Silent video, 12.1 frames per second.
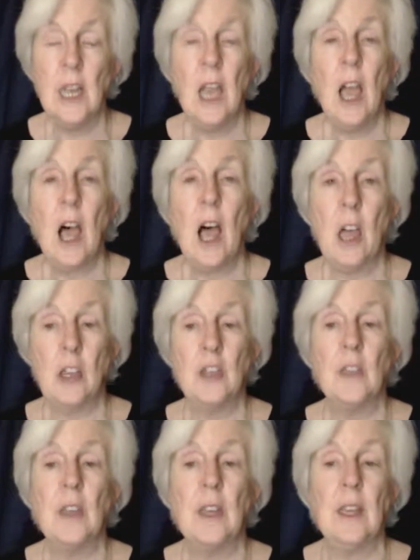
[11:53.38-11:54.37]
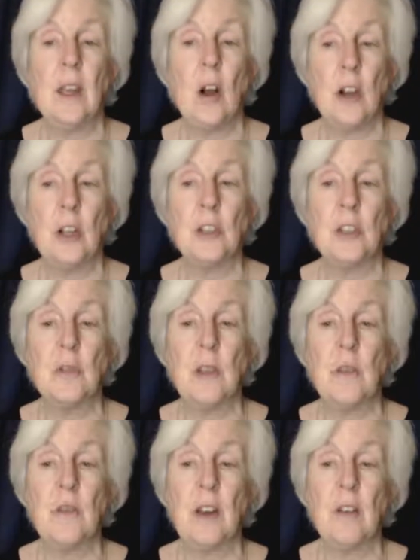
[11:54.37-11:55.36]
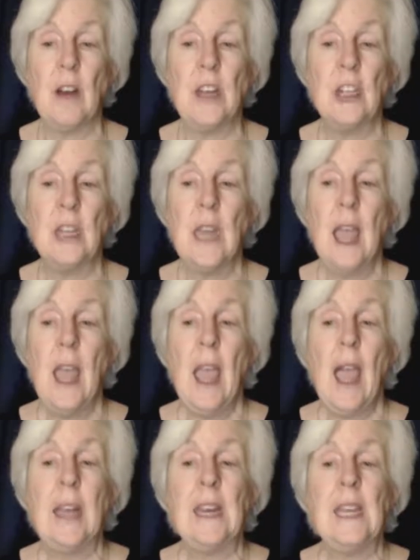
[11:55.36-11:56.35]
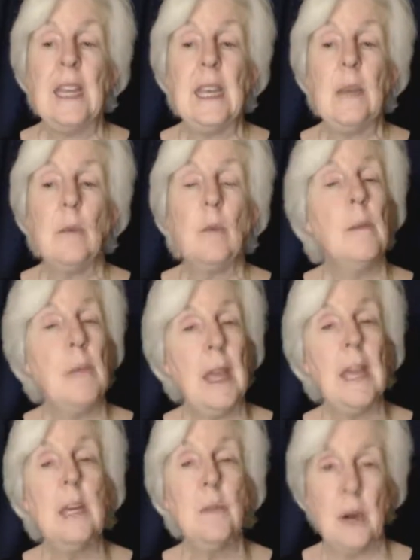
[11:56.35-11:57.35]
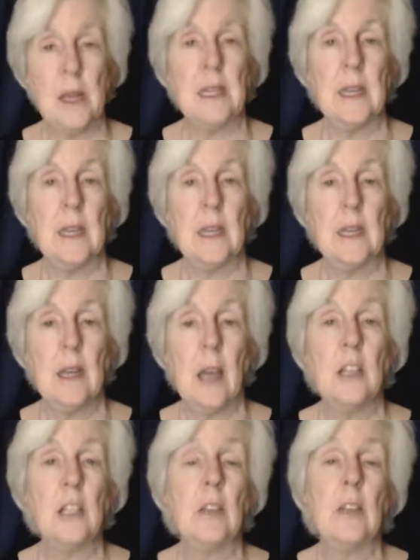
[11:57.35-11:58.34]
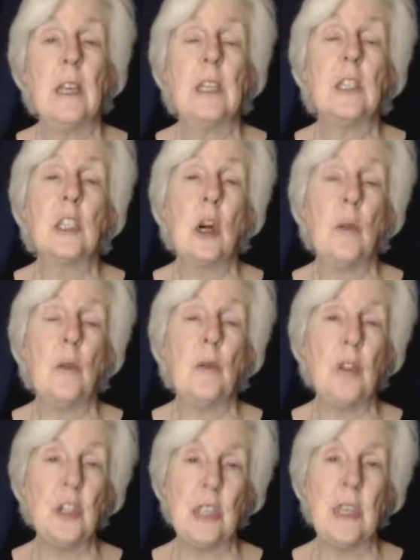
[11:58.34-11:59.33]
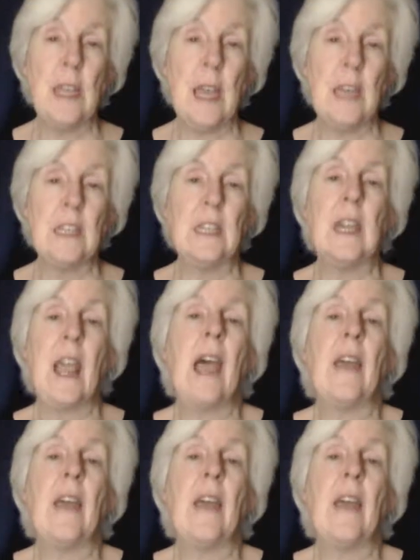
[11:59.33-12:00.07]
under the Articles of Confederation, and he remained president until his term officially ended and the